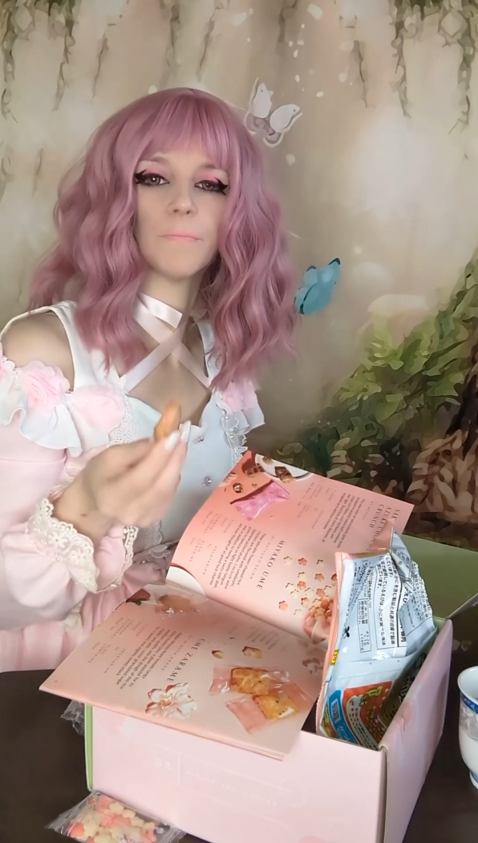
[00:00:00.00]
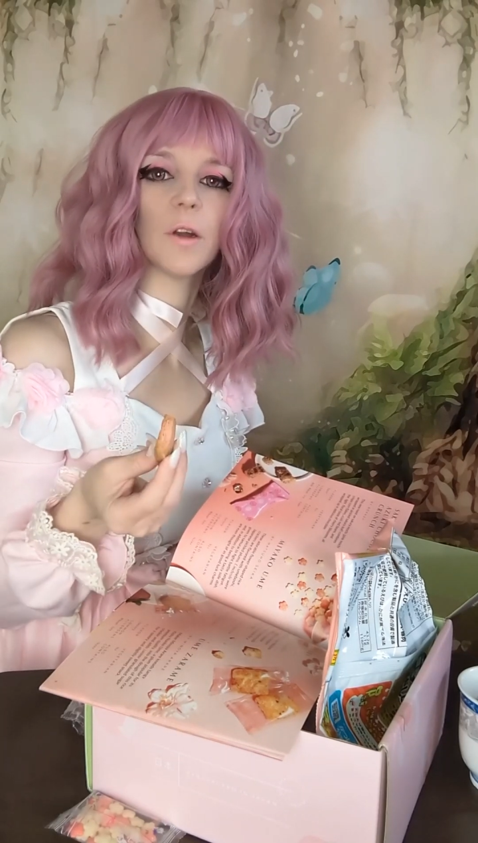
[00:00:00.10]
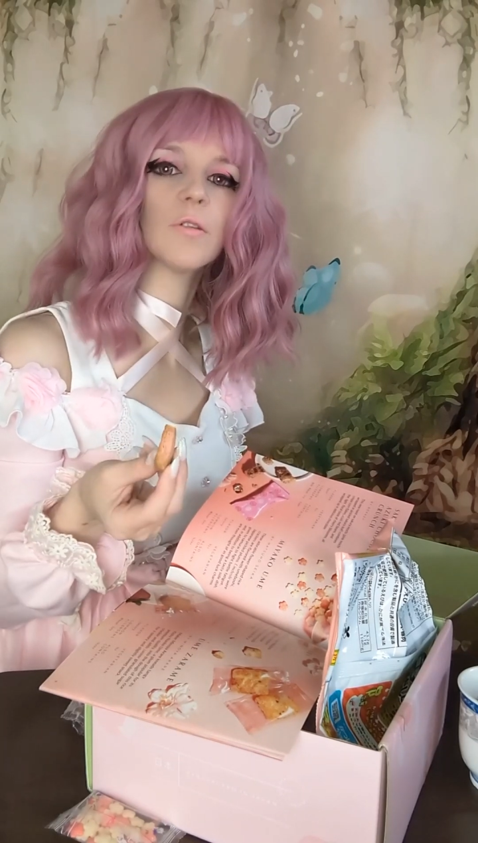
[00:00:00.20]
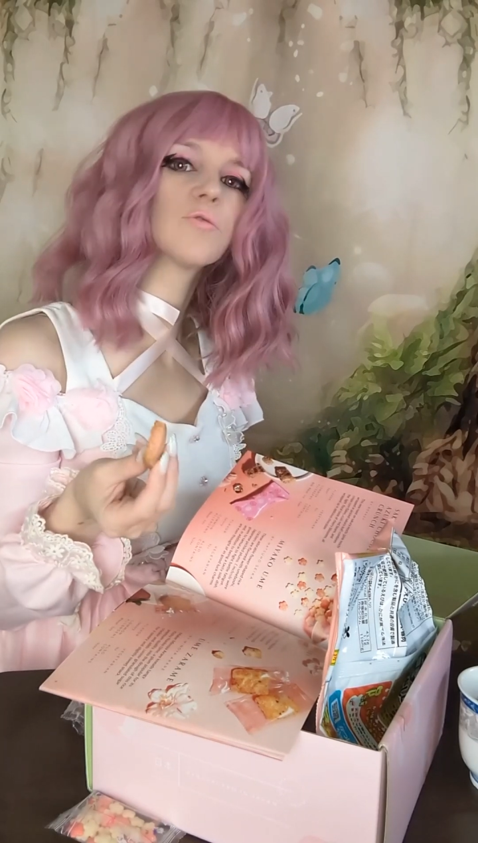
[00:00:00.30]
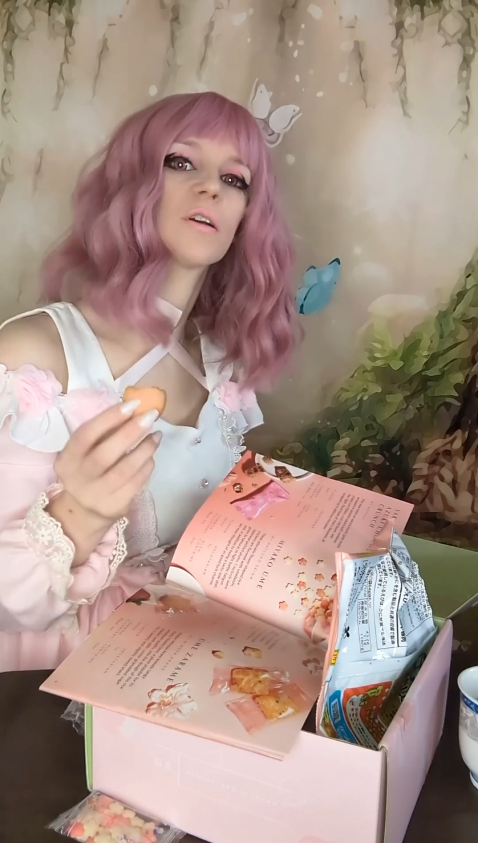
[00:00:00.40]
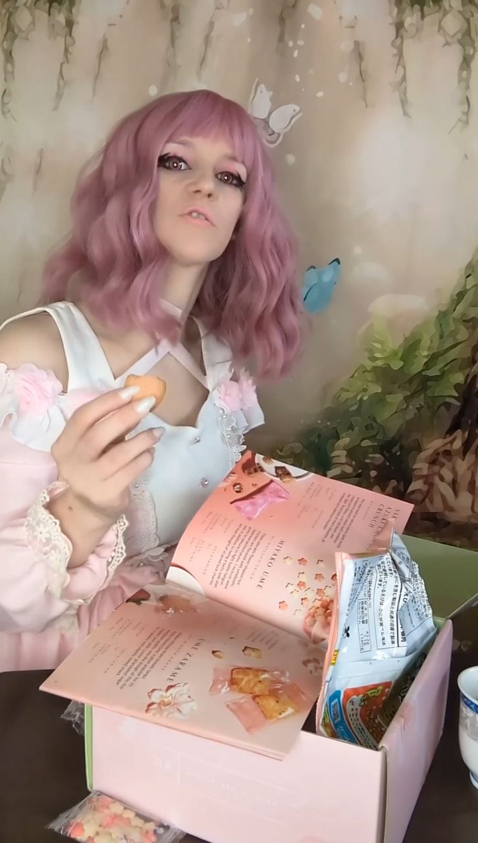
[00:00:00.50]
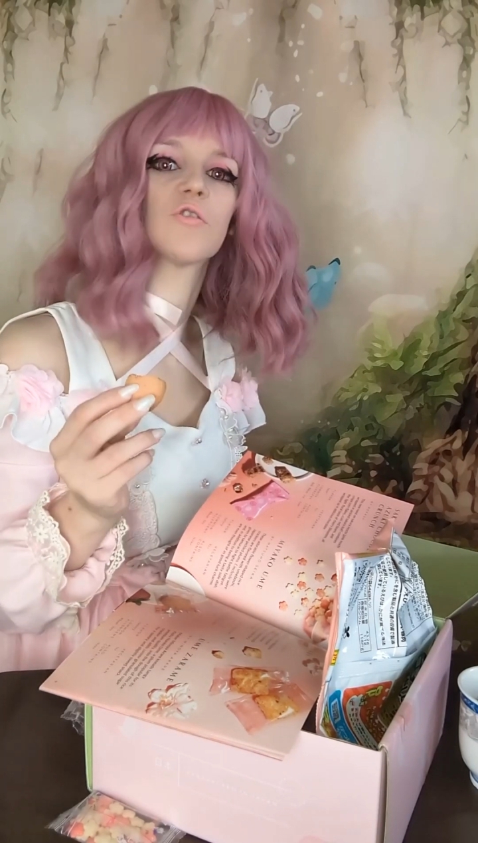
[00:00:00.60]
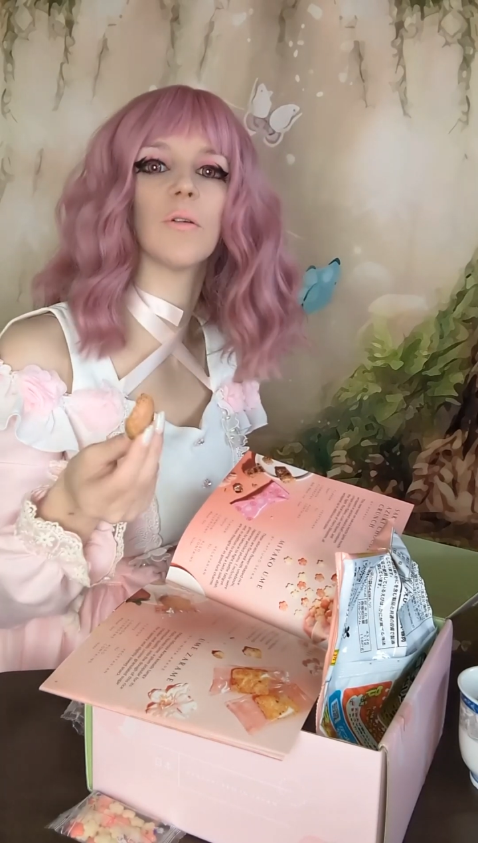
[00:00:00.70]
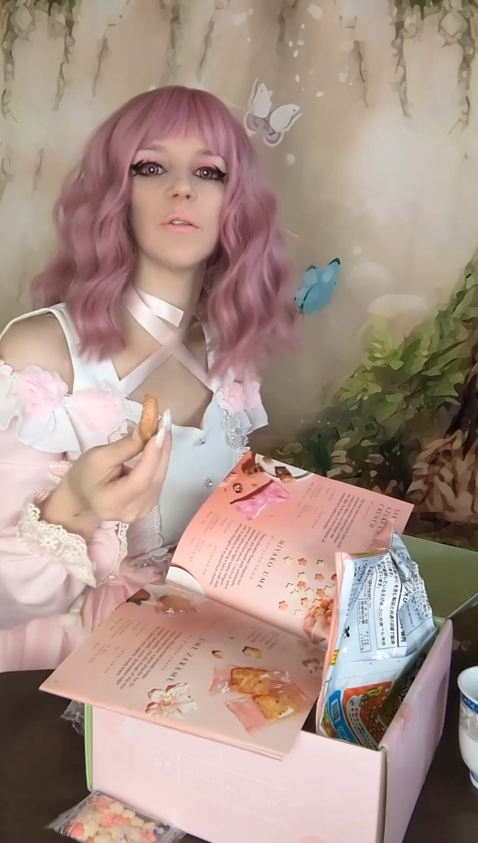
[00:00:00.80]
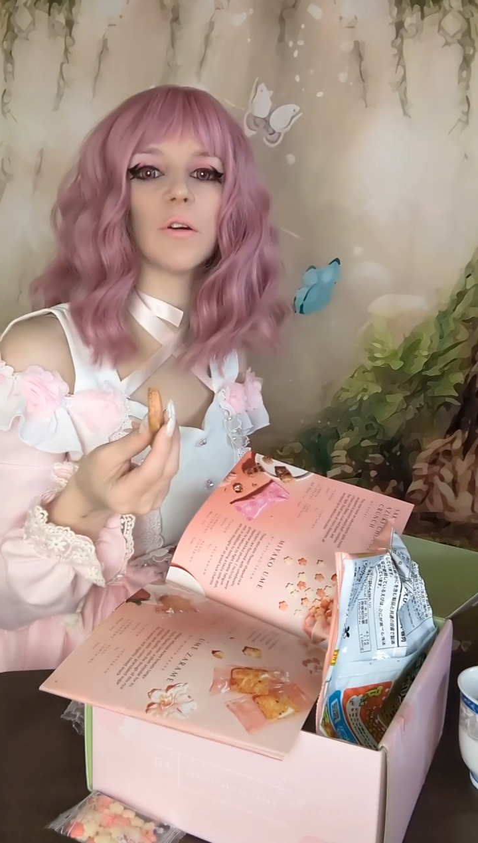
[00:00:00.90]
Good
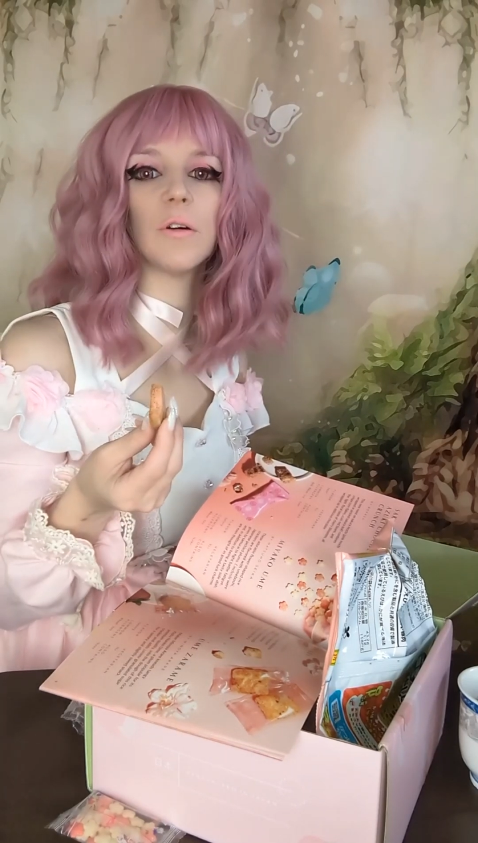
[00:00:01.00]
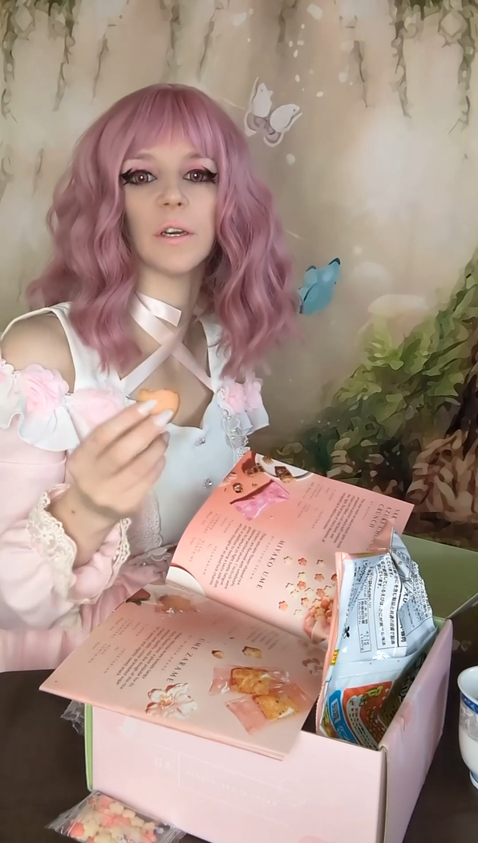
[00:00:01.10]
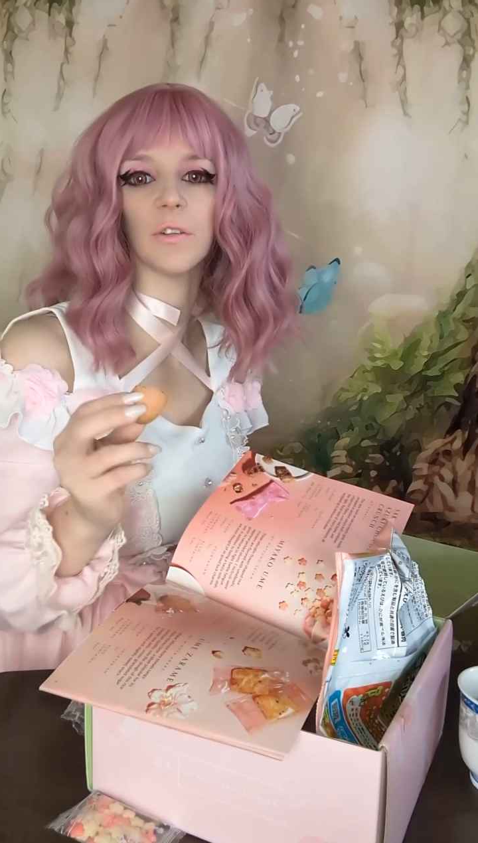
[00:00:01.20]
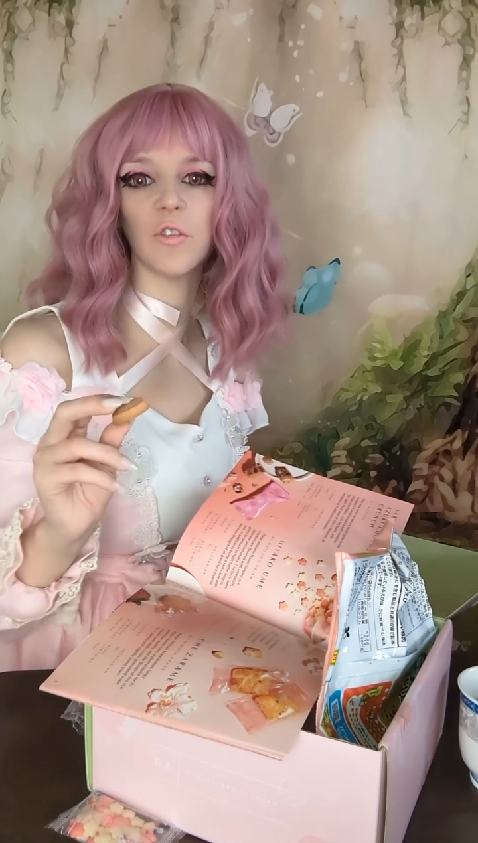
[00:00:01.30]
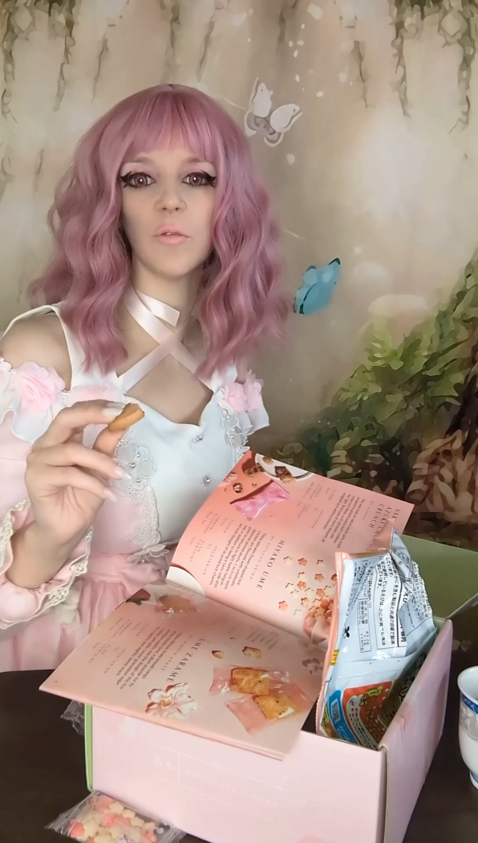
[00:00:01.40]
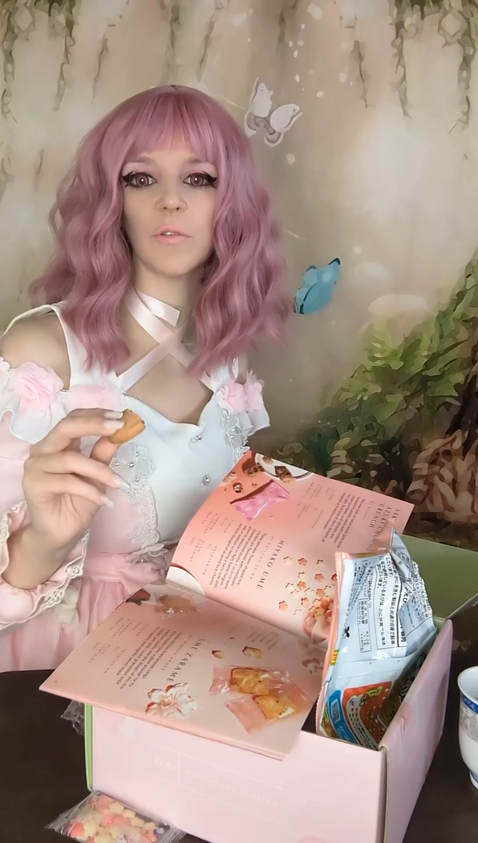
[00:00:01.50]
texture on the cookie, too.